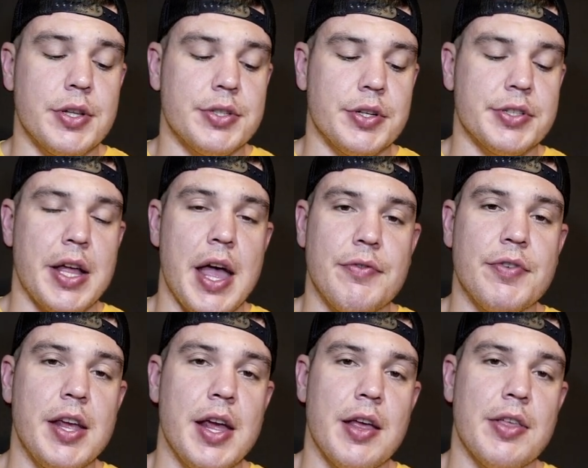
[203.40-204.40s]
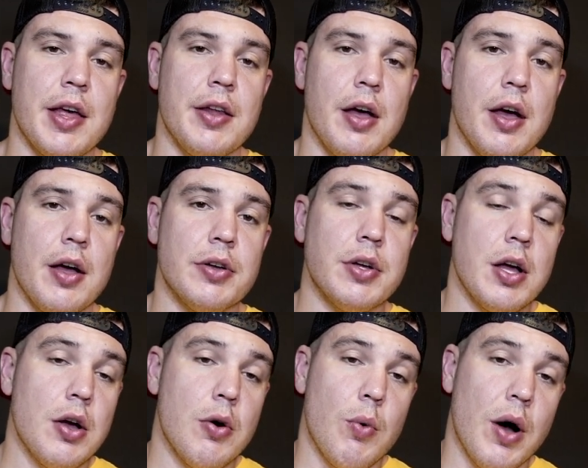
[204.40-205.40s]
this doesn't have teeth and
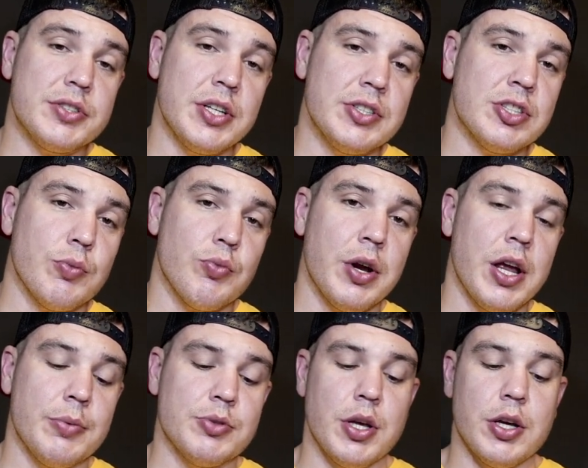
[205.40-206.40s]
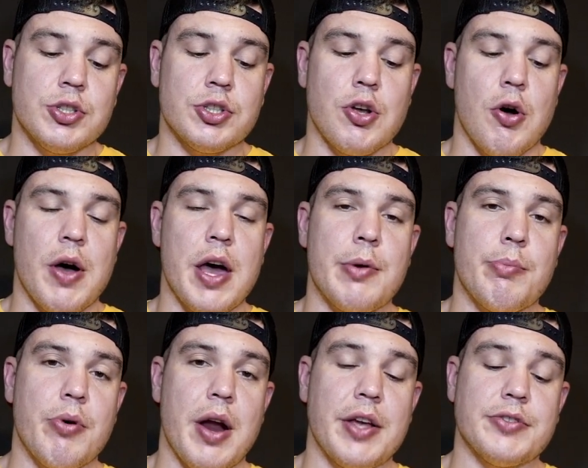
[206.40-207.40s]
wants to eat some ribs, just go ahead and
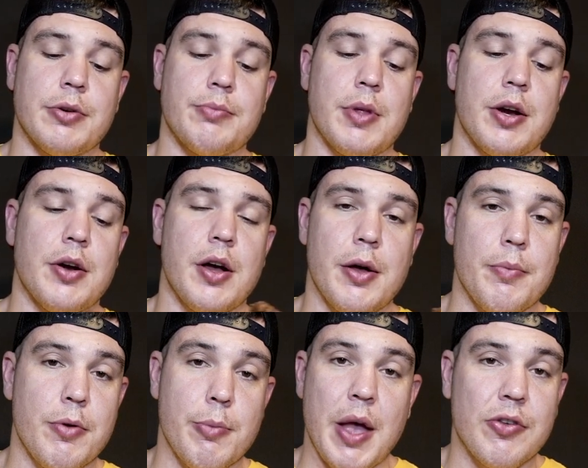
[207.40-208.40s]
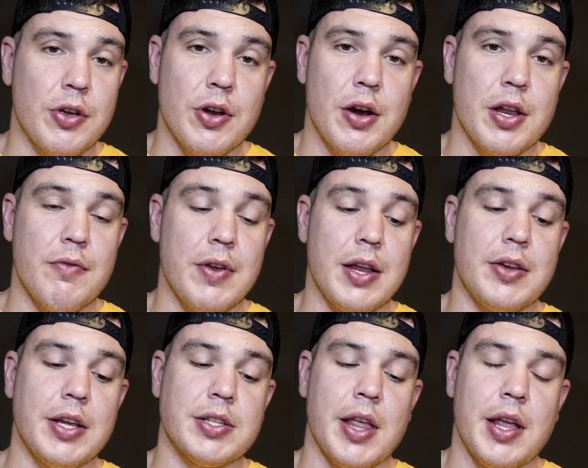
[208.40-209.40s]
braise them. They're you basically don't even need
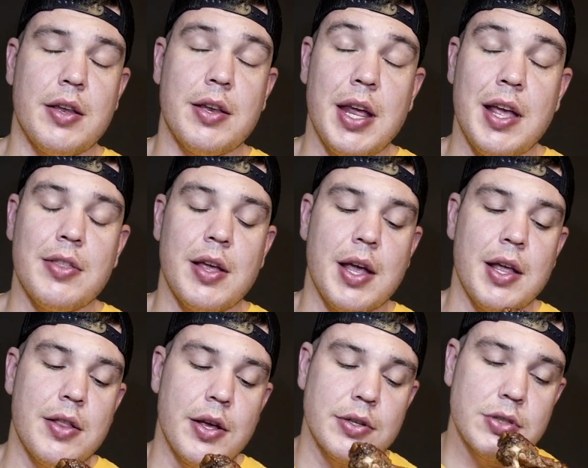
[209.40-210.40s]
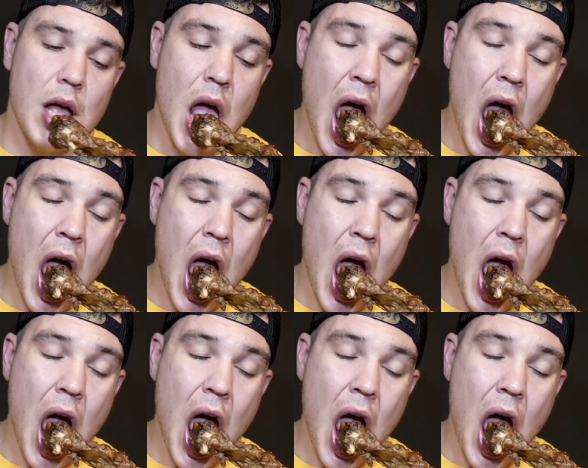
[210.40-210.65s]
teeth to eat these.